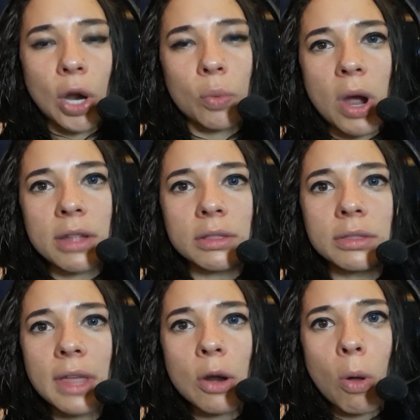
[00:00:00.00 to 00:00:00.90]
or what
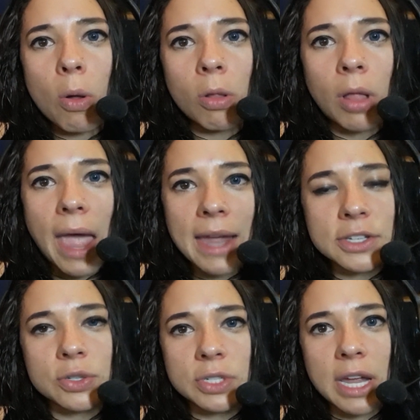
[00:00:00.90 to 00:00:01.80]
little
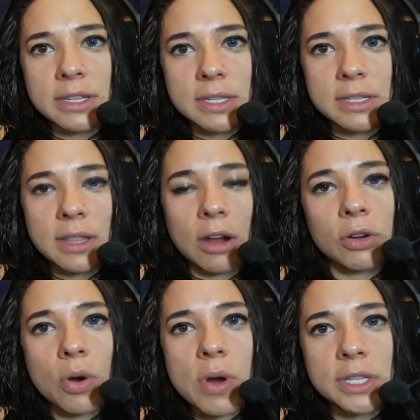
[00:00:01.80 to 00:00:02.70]
exercises they're
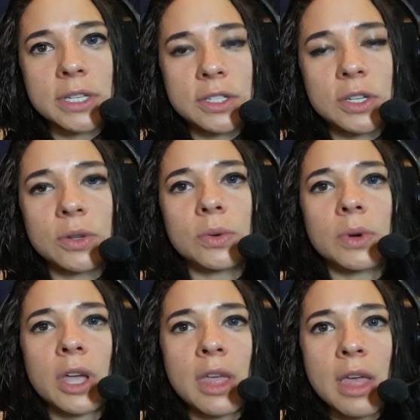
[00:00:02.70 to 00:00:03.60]
going to do